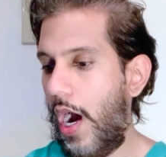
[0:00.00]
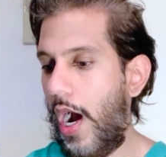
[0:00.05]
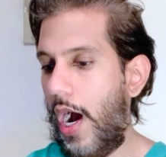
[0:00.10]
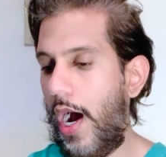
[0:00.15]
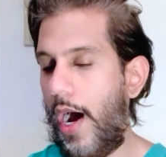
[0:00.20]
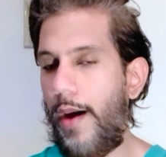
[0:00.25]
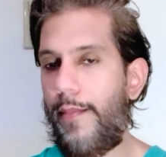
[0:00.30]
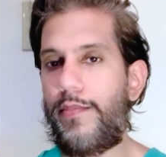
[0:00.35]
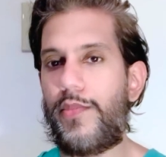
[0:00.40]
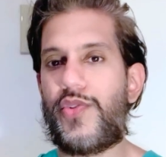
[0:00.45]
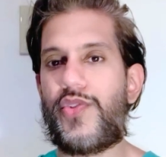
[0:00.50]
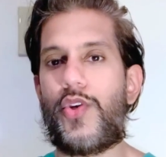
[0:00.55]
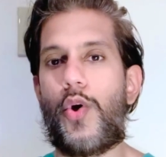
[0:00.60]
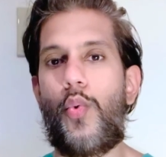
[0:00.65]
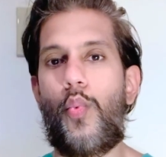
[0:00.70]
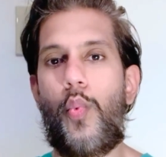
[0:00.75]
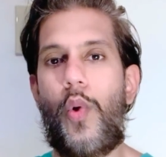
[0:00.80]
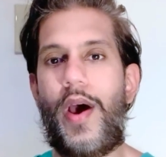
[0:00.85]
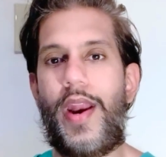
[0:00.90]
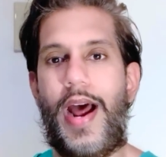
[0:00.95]
So
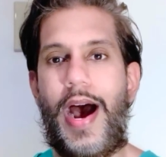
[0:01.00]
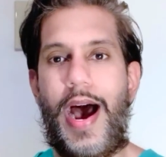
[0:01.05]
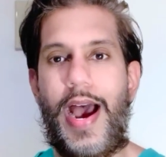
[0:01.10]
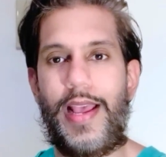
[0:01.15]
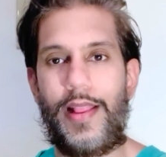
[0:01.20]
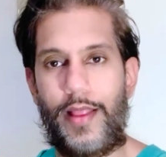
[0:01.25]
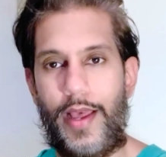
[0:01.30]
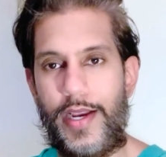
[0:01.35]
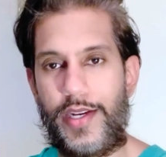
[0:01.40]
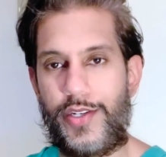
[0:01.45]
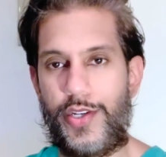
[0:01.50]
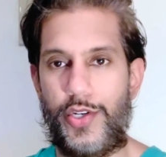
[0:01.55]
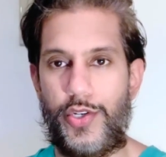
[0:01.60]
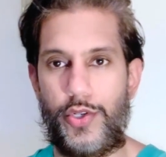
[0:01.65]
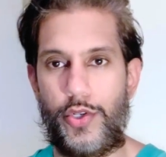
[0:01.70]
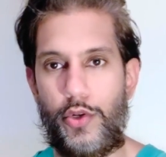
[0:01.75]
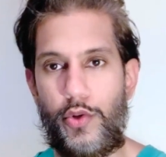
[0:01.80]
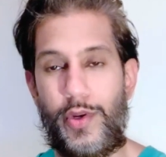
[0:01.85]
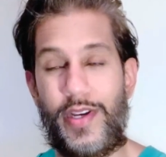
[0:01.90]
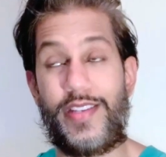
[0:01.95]
what I like to
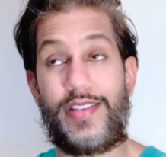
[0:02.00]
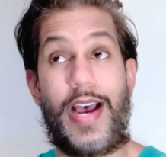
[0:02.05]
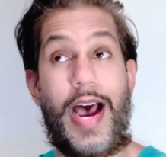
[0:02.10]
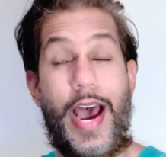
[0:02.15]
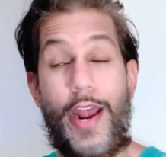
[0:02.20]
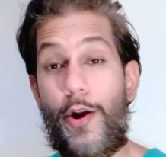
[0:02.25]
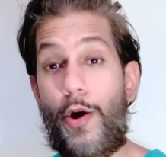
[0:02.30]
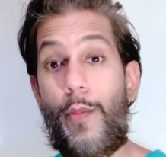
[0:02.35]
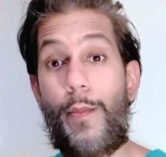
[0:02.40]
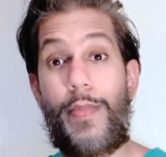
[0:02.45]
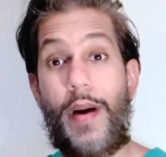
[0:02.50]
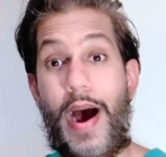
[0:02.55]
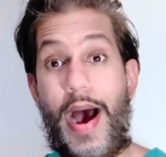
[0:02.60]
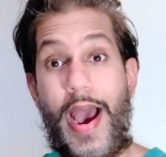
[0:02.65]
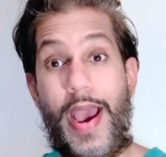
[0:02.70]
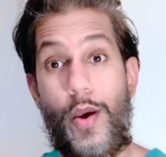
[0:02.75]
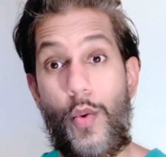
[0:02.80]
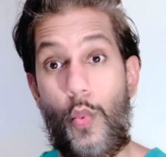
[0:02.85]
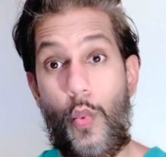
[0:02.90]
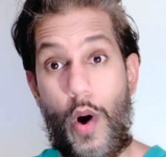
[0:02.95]
do is I don't
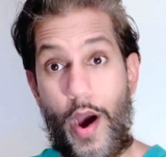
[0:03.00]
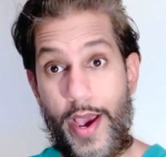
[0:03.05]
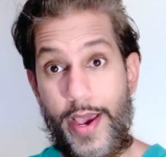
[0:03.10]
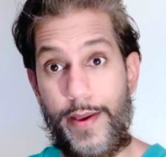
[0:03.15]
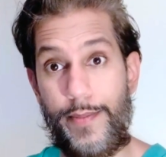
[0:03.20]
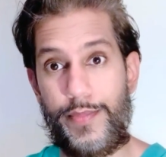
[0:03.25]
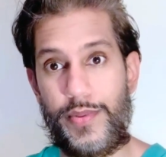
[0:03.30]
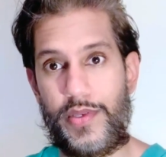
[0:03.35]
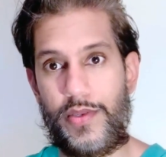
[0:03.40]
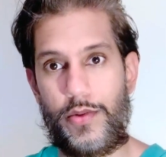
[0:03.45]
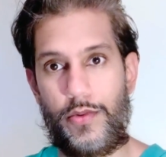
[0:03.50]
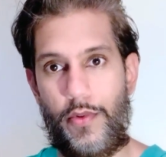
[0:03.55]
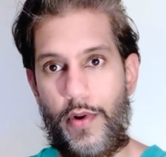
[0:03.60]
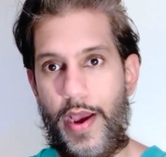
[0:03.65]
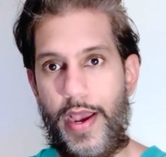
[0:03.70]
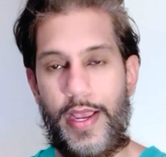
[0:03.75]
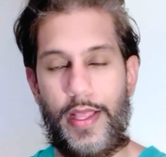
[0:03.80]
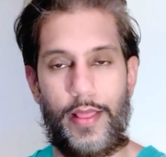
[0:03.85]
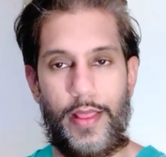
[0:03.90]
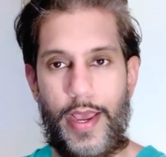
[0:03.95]
buy wipes,
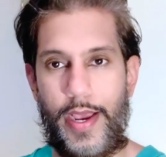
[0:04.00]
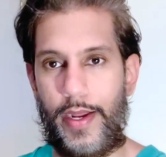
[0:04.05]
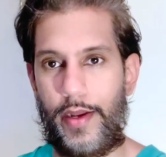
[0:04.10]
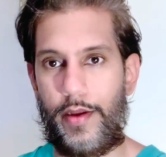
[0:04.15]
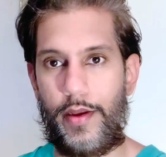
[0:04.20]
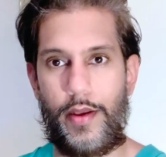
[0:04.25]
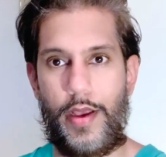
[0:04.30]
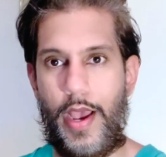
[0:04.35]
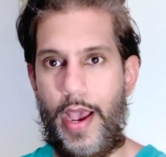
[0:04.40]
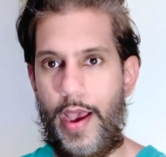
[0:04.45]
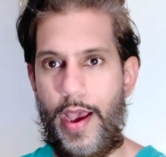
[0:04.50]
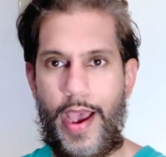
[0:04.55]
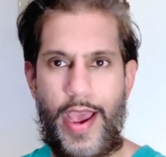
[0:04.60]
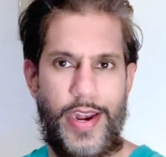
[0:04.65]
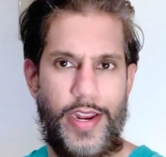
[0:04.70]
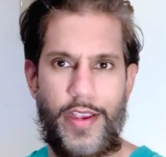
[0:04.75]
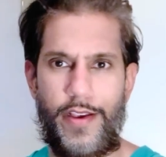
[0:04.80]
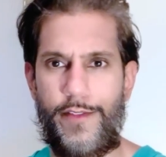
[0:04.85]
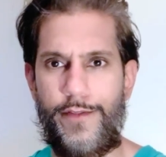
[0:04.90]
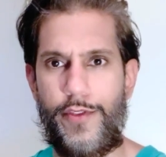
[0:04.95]
right? Like
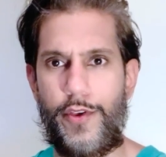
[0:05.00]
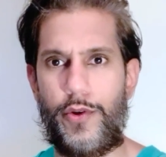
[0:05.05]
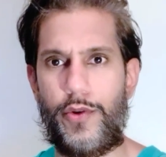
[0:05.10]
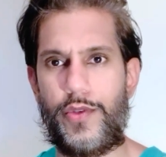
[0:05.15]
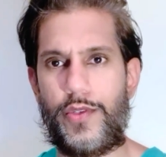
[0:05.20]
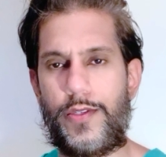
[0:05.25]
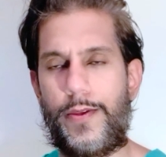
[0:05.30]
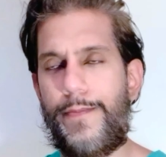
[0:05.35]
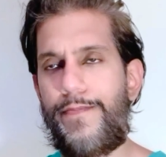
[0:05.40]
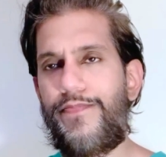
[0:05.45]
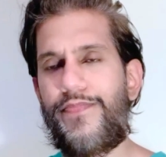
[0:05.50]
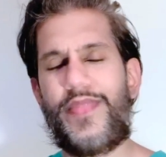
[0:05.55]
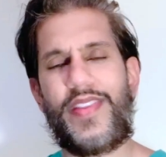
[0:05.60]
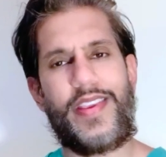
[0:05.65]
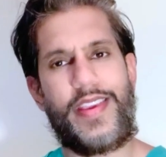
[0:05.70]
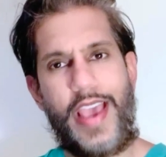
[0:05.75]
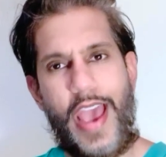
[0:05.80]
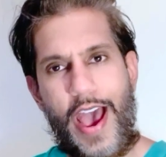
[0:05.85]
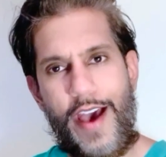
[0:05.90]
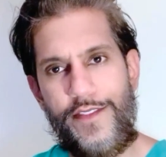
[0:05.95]
any of those
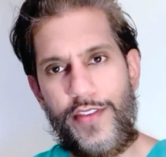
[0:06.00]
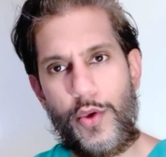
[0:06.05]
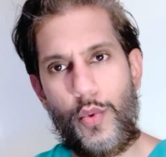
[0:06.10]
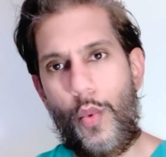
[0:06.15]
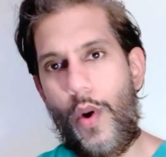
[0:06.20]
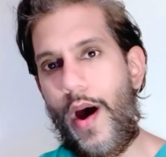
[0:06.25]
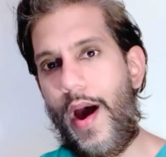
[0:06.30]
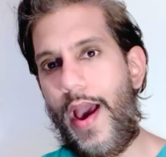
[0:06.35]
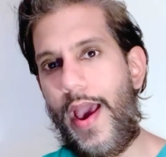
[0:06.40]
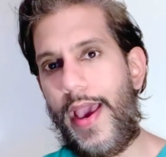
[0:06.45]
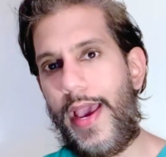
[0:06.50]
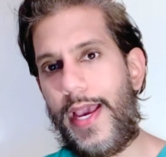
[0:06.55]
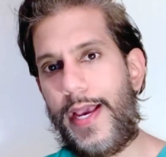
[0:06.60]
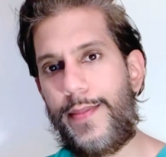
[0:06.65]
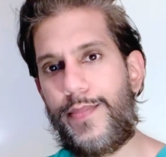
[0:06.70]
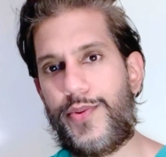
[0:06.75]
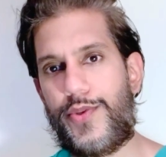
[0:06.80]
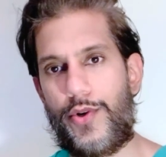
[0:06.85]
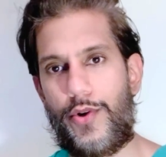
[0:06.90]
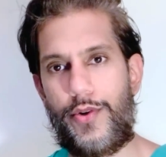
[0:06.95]
Cavi
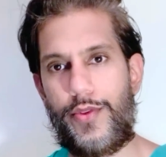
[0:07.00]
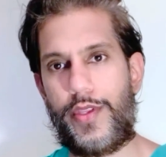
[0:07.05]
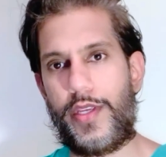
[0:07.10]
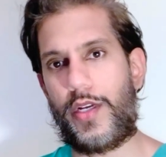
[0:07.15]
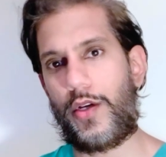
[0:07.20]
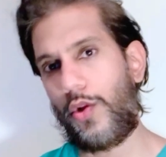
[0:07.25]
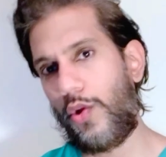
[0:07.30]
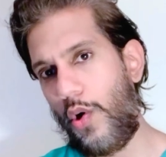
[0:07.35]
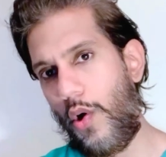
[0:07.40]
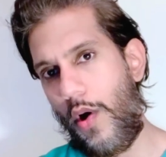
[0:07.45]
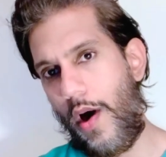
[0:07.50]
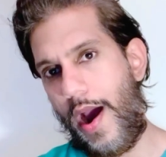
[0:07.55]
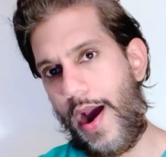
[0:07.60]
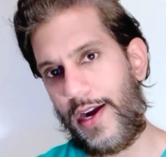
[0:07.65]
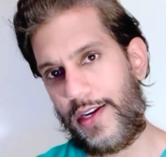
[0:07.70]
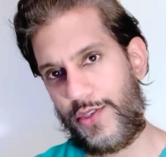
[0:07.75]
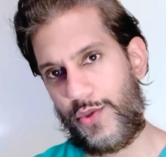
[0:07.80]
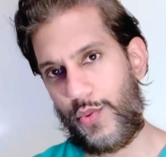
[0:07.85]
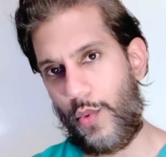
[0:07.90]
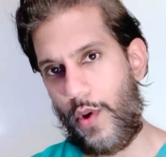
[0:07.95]
wipes or the
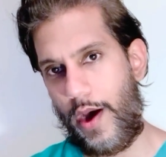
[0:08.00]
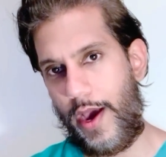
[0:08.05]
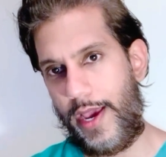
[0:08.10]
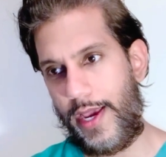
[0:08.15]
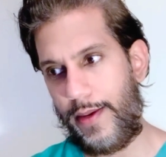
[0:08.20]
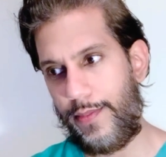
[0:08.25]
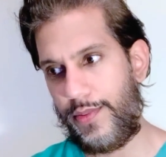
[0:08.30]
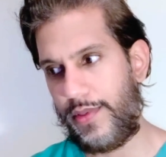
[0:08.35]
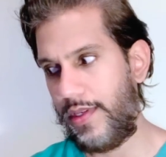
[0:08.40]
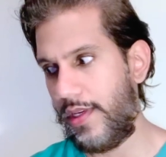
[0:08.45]
Clorox wipes